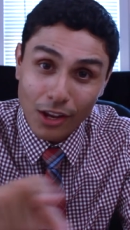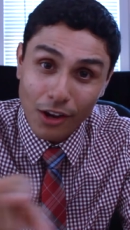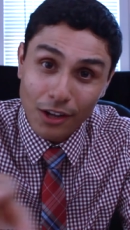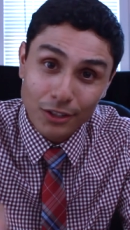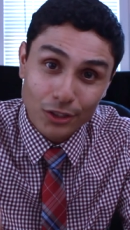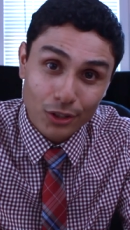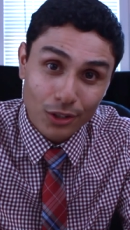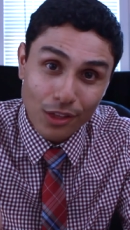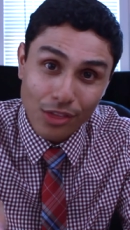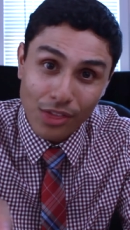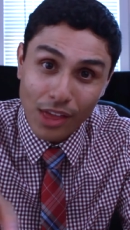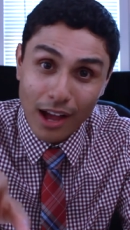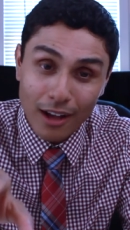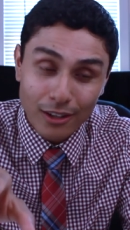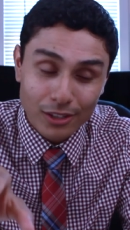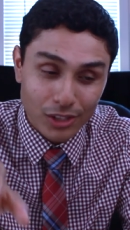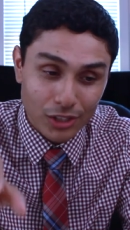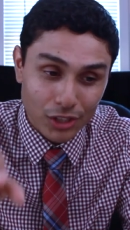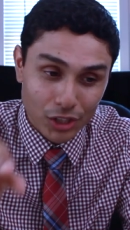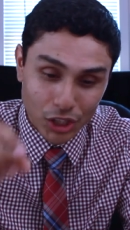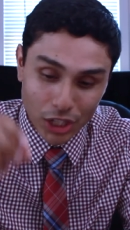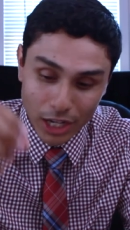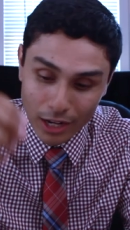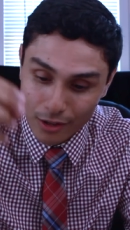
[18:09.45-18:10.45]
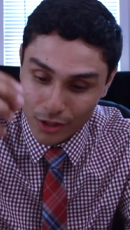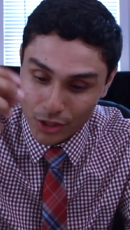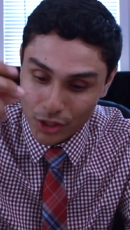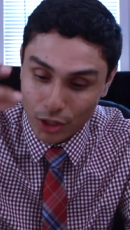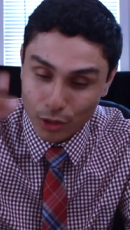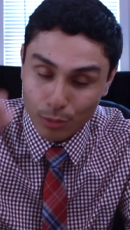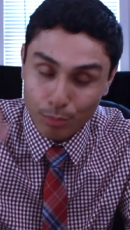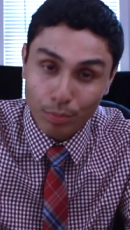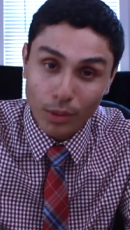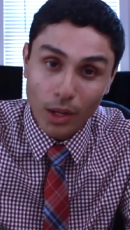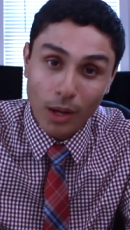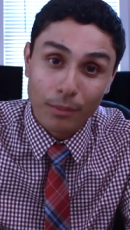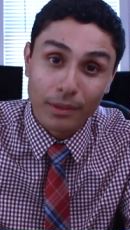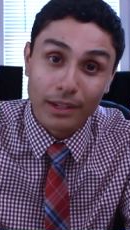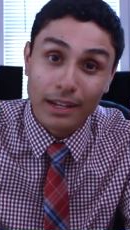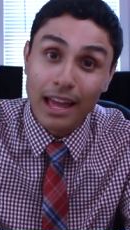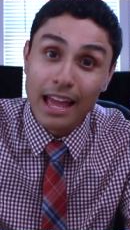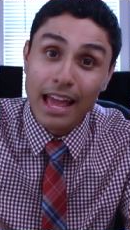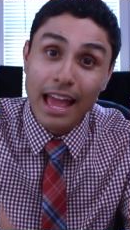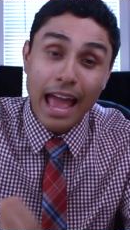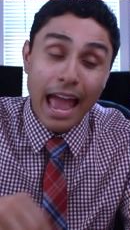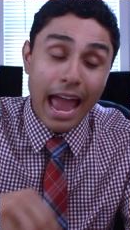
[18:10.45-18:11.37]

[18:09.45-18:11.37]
hundred thousand shares just plummet.